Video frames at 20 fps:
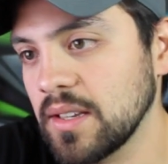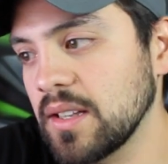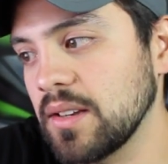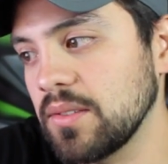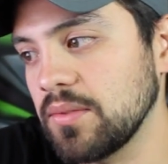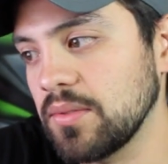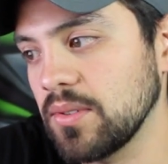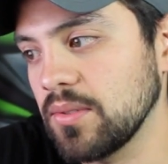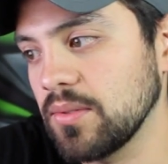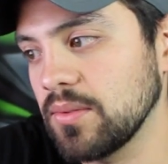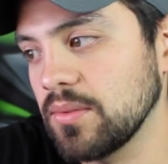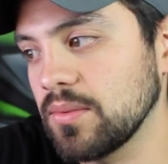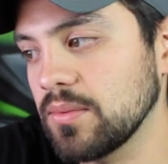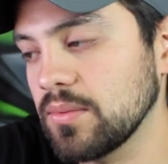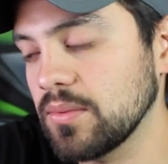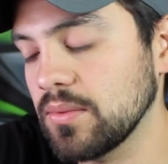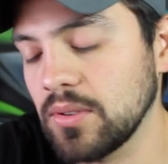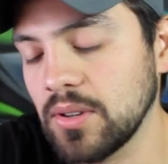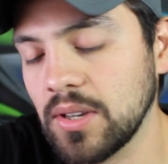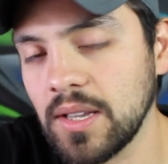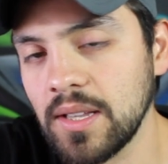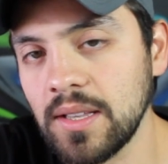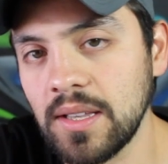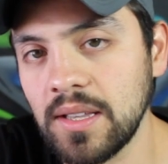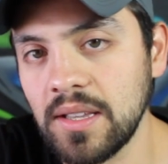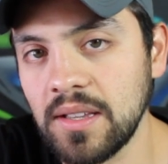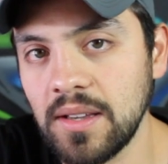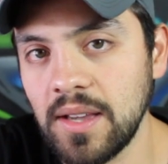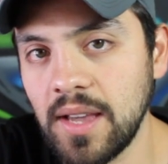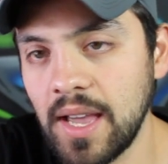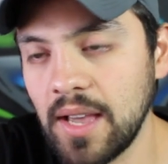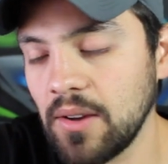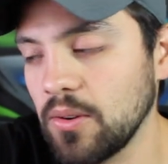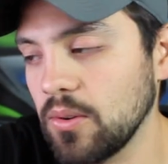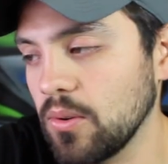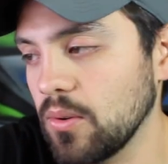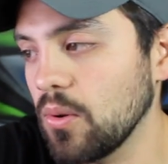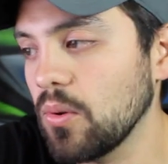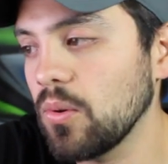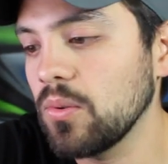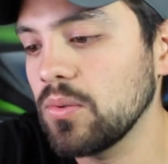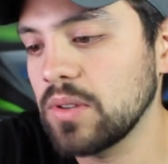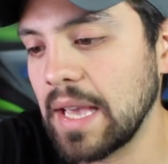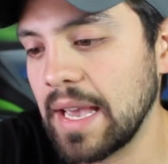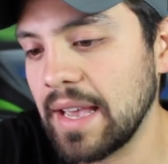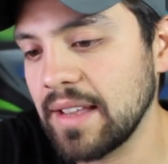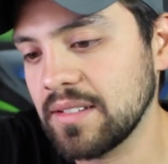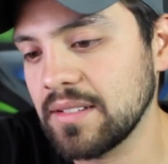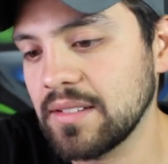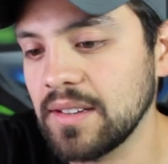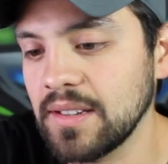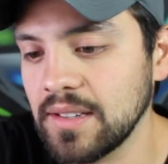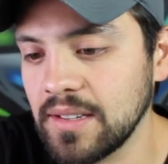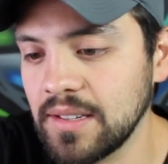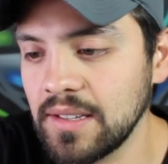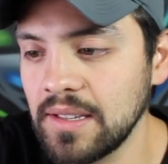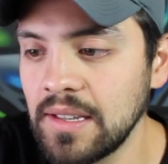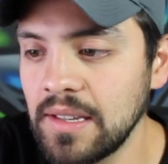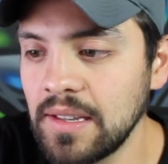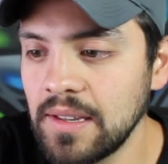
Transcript: And if you look at like old Aztec